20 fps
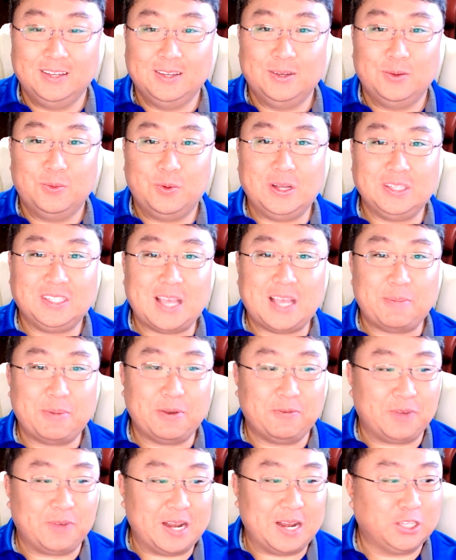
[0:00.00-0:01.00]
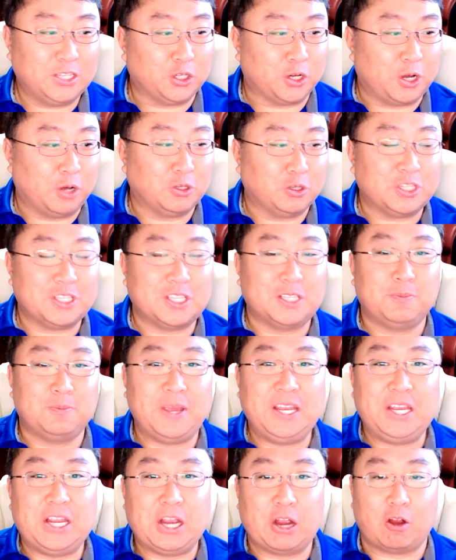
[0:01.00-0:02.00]
What's happening, financial coaches? It's
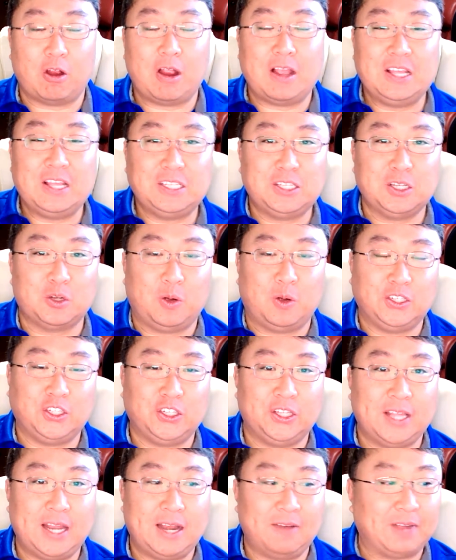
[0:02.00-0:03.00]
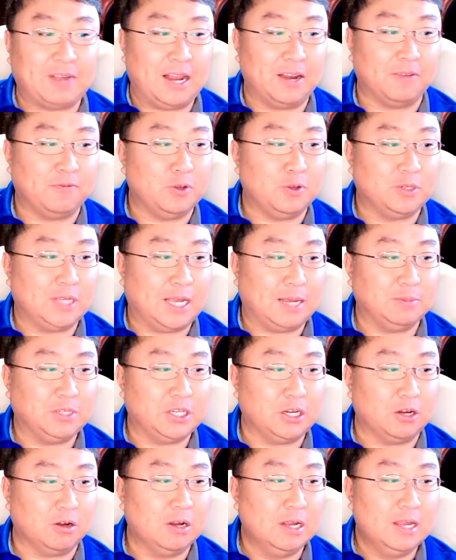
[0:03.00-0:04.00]
Pete here. This is a question that I've gotten a few times
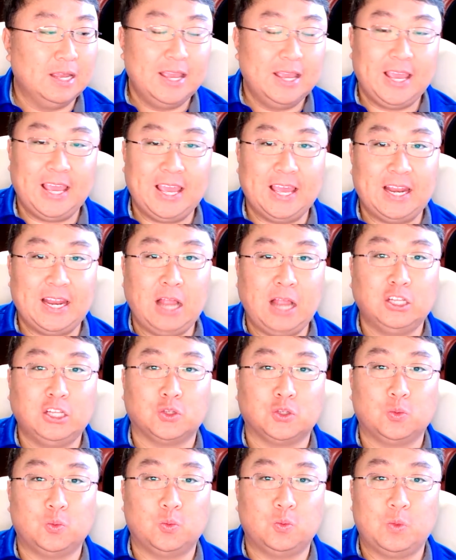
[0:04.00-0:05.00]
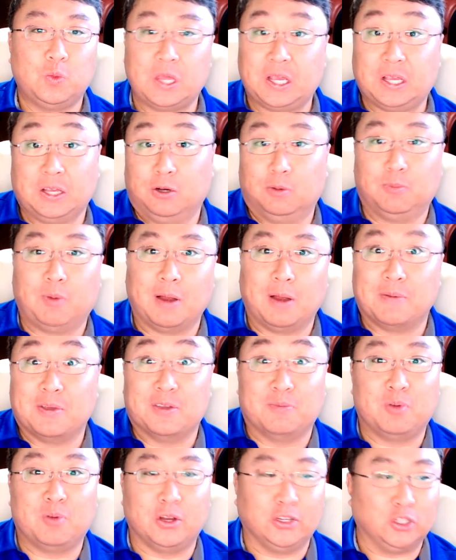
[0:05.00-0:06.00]
here, and I just think it'll probably be a
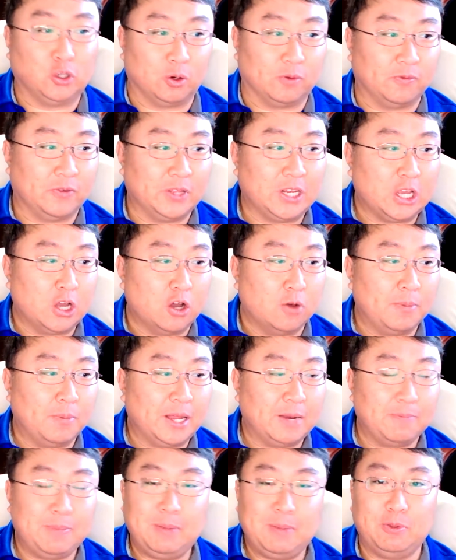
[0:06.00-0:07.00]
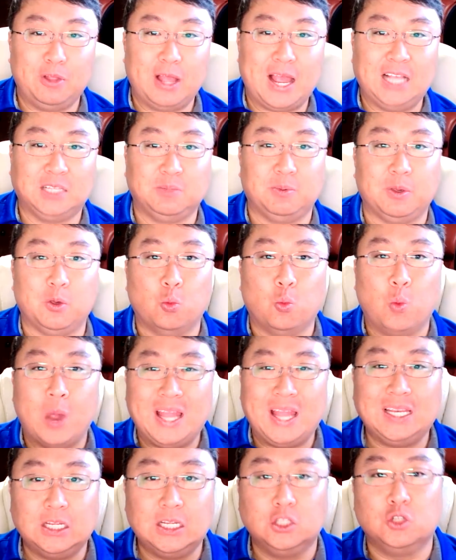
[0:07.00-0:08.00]
pretty short video. But people ask me,
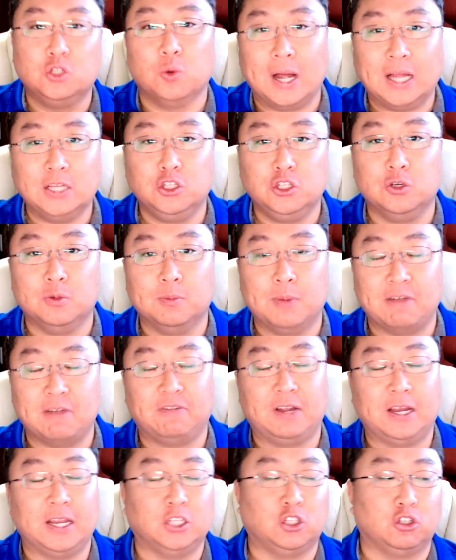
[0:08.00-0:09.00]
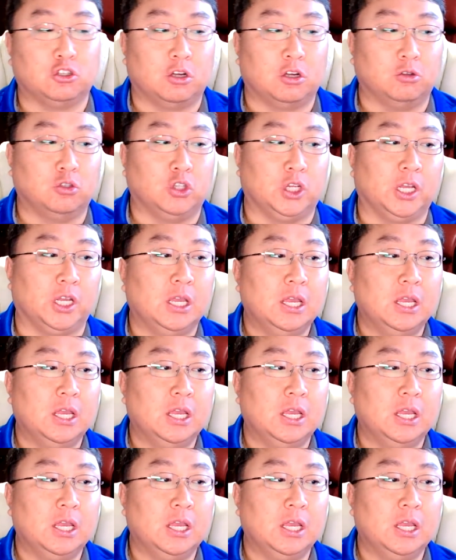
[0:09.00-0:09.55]
when do I do my financial coaching?